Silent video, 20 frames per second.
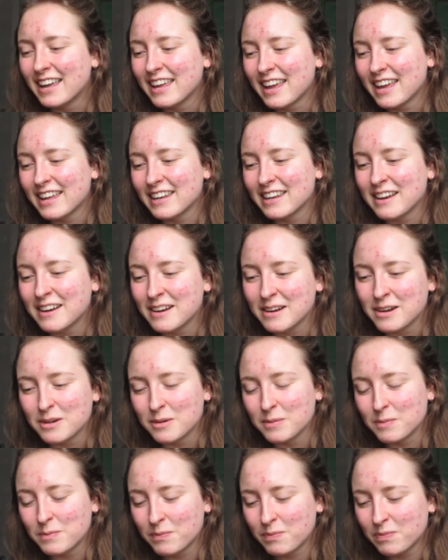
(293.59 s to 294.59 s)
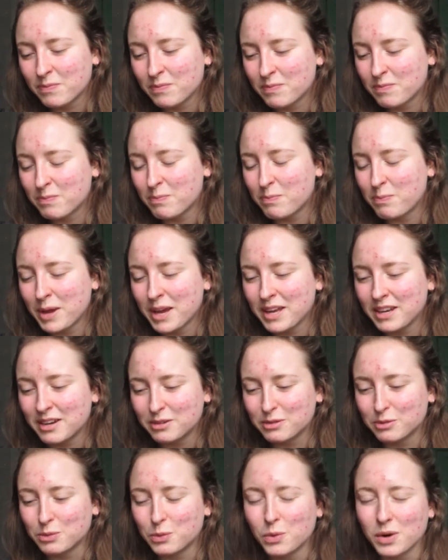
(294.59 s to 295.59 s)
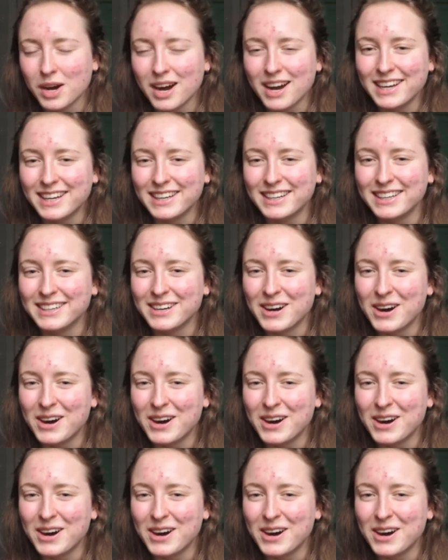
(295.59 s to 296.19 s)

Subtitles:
in a pit of water